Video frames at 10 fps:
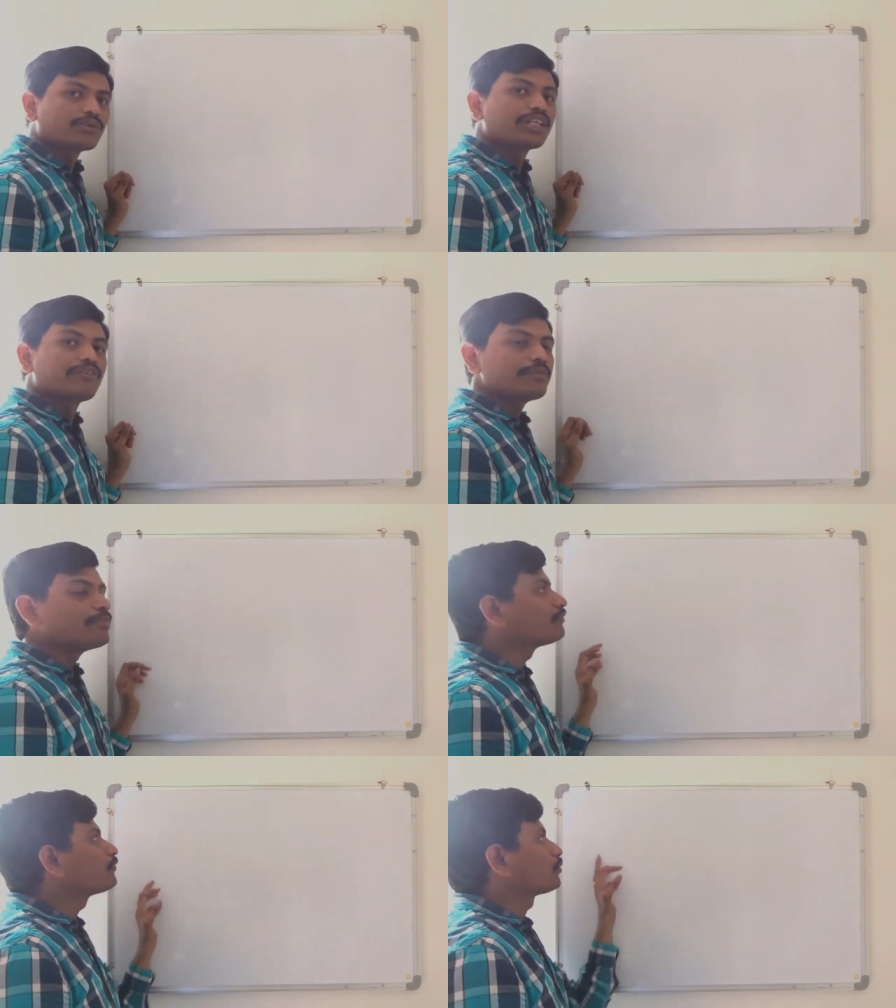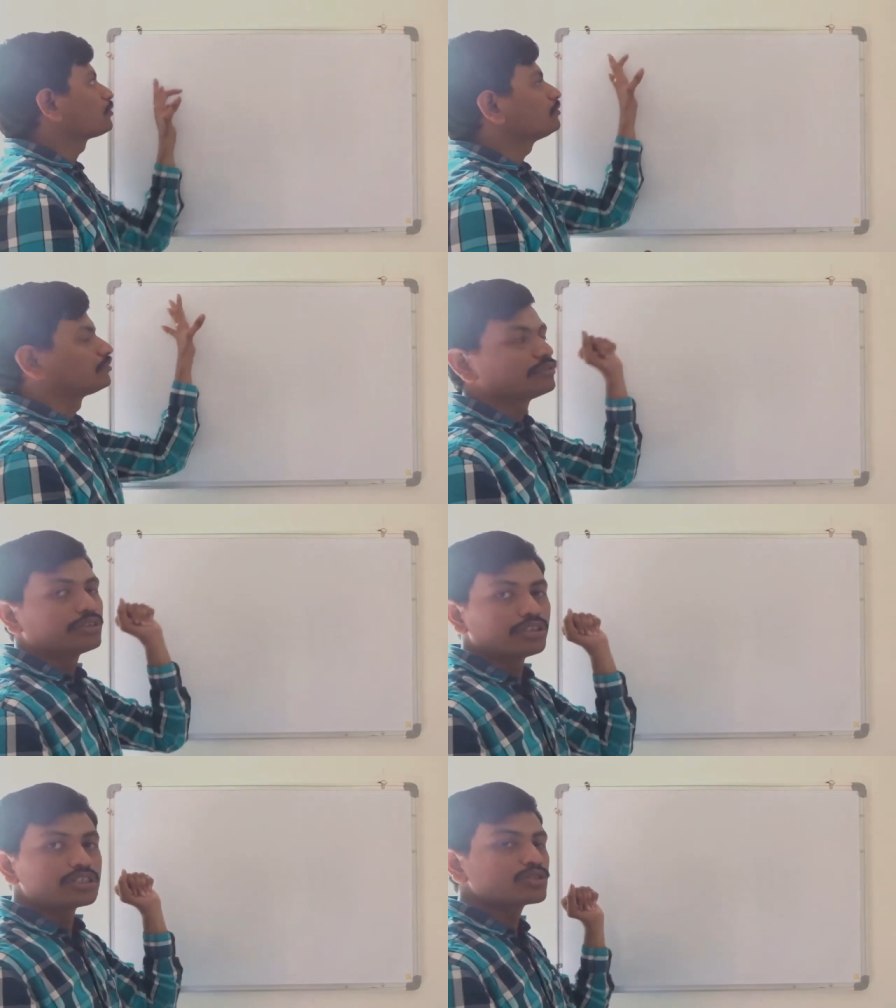To divide by 4,
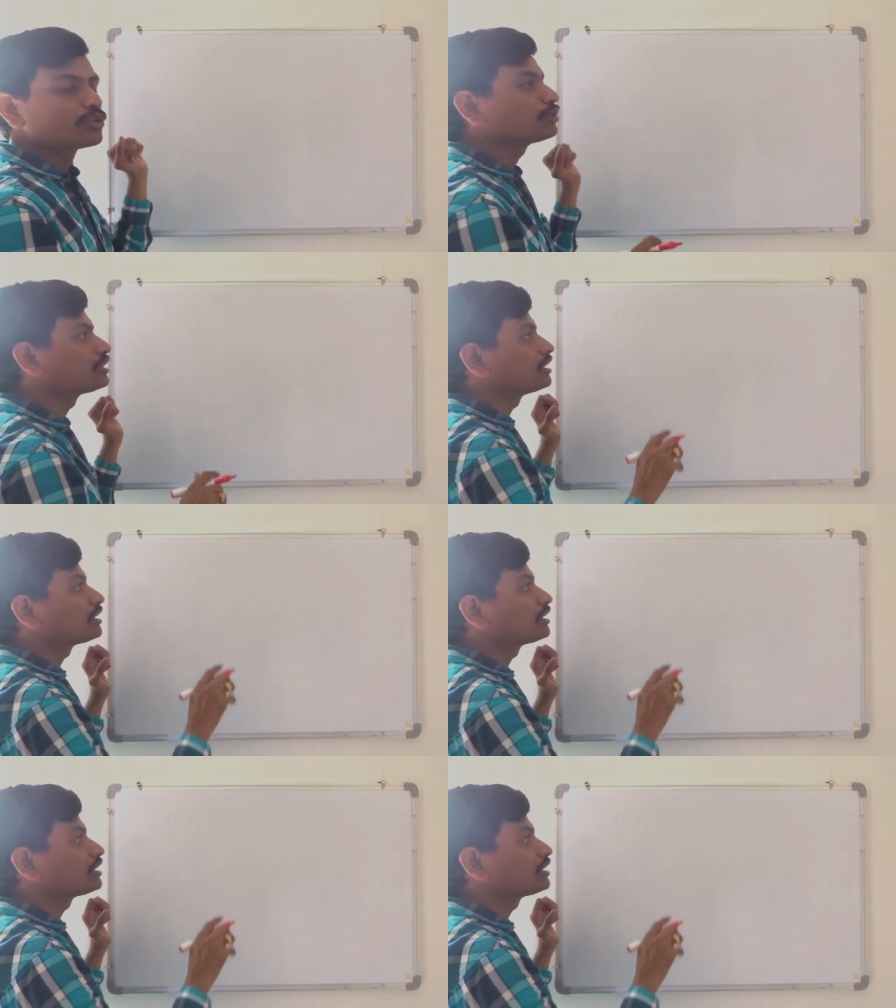so